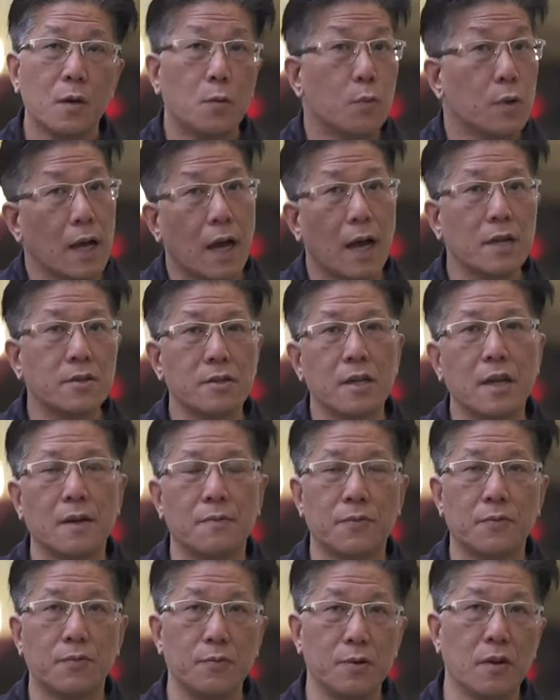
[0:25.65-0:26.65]
we actually
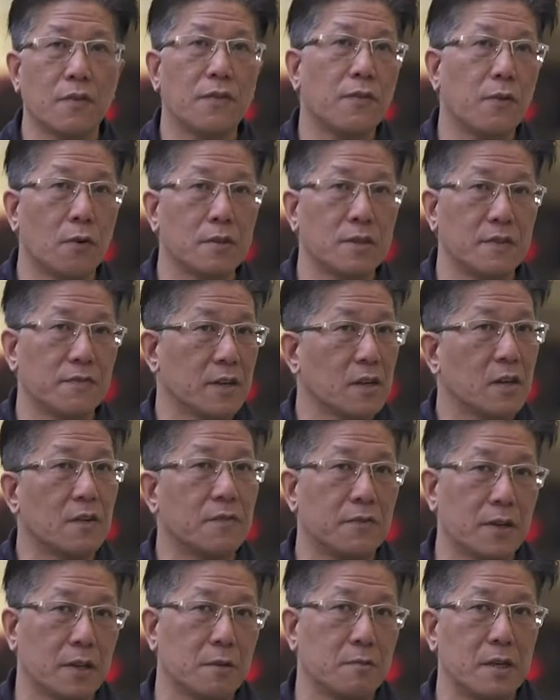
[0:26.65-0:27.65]
have 3 or 4 different
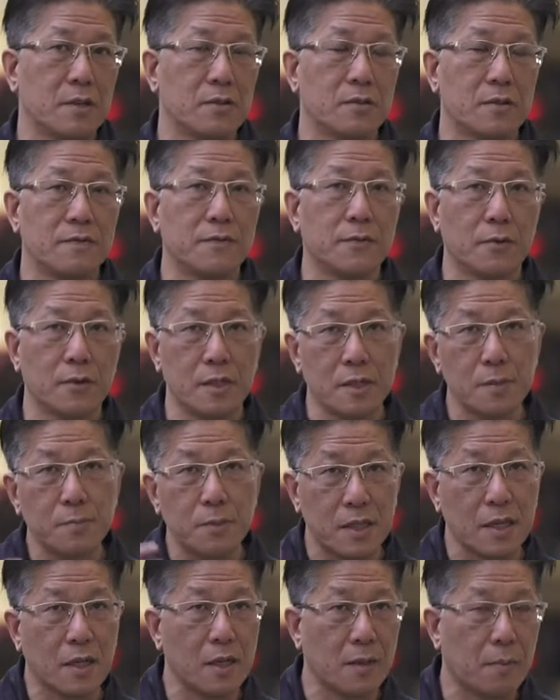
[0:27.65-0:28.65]
configurations for this
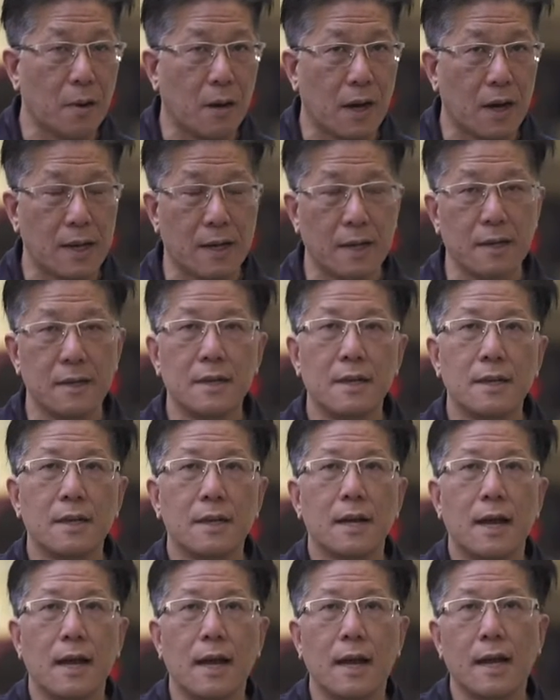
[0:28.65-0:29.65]
particular product.
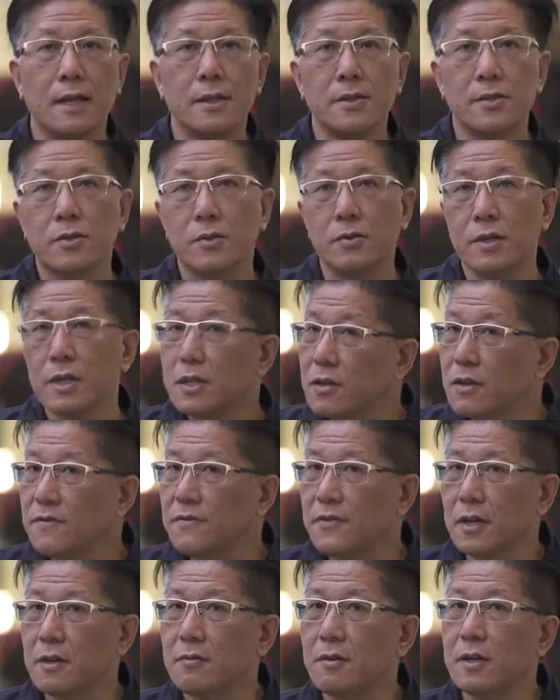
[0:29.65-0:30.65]
And so each
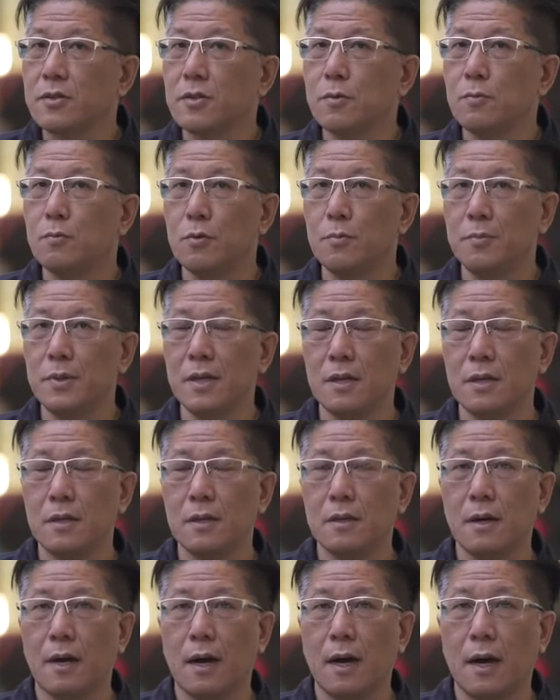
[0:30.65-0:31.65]
configuration will
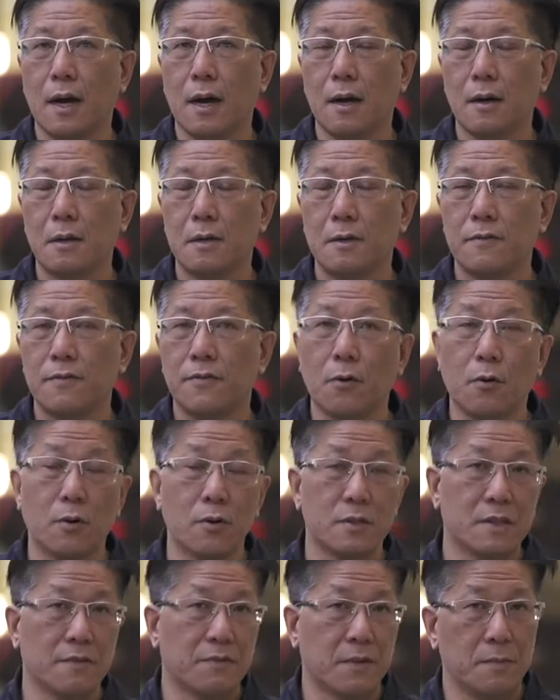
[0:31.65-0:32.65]
be
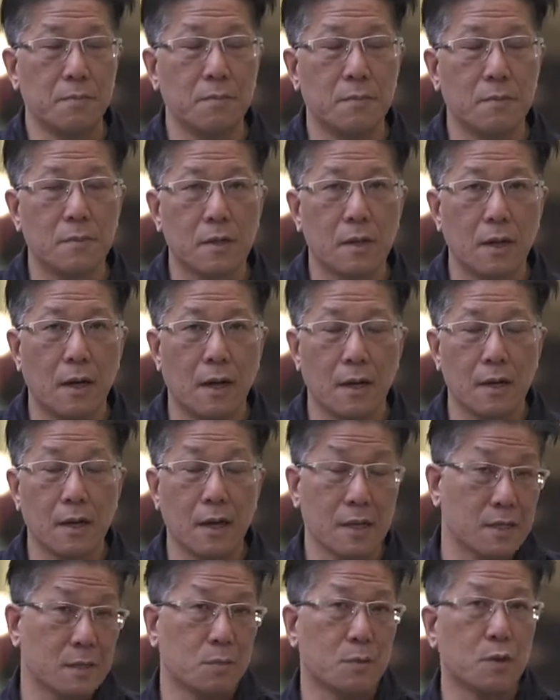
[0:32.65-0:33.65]
for different
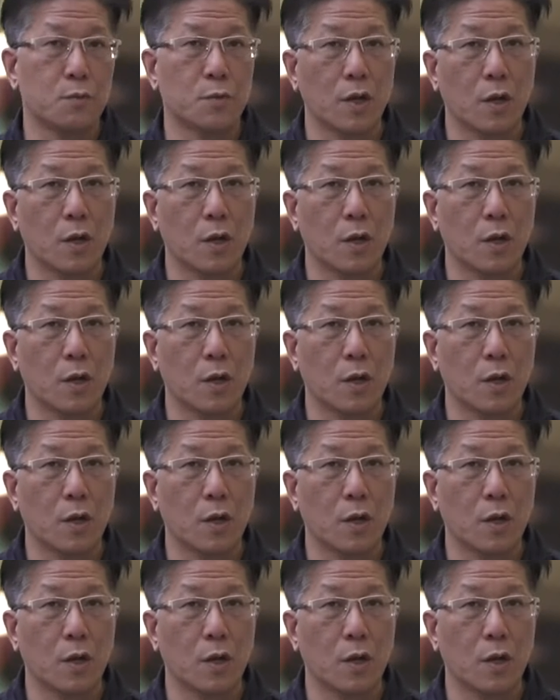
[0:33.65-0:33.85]
customer